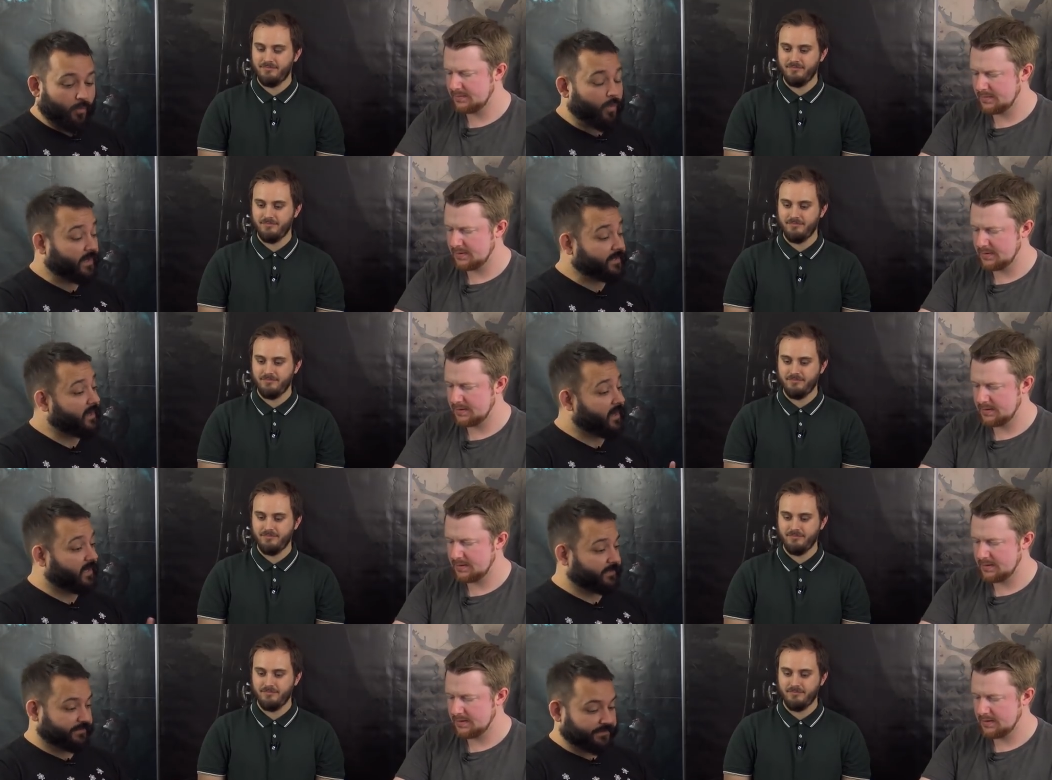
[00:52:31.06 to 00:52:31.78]
Speaker 1: one
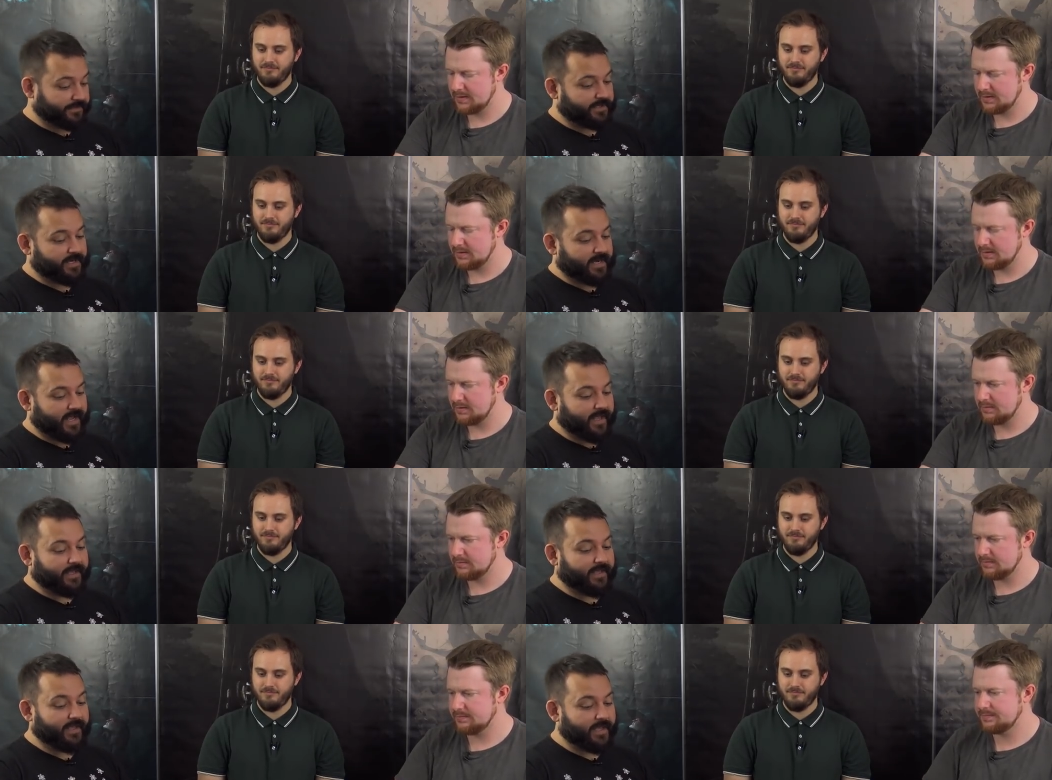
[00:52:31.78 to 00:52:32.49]
hunter
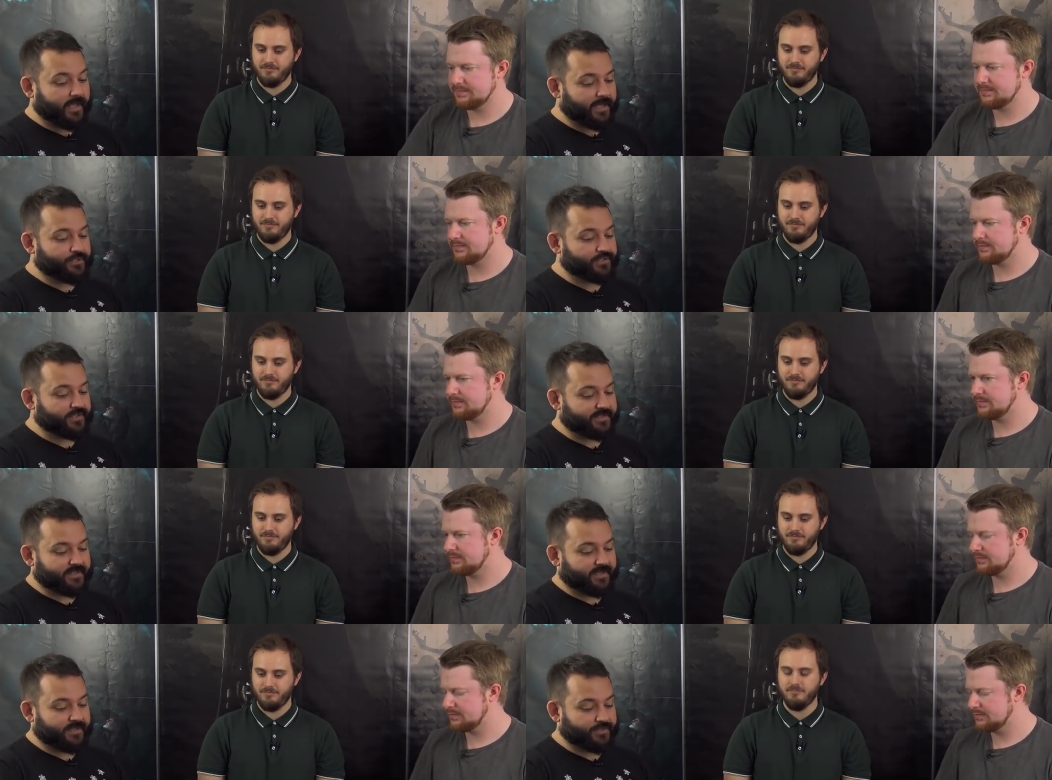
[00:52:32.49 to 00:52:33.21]

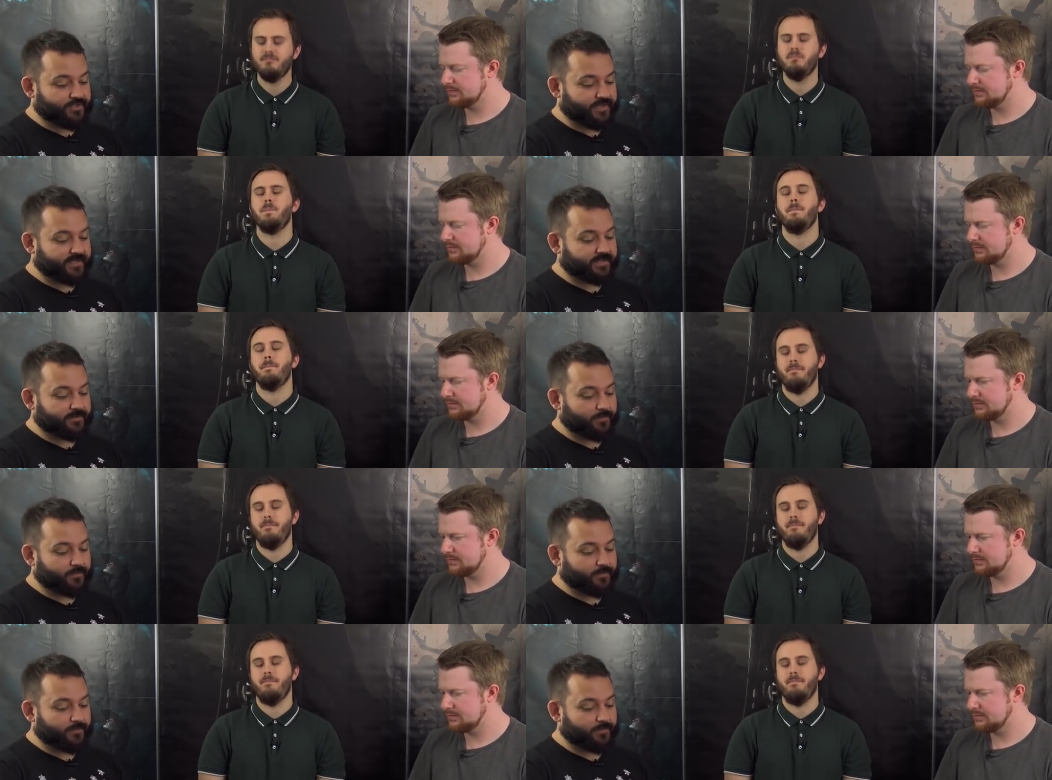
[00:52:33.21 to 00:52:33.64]
engages an adjacent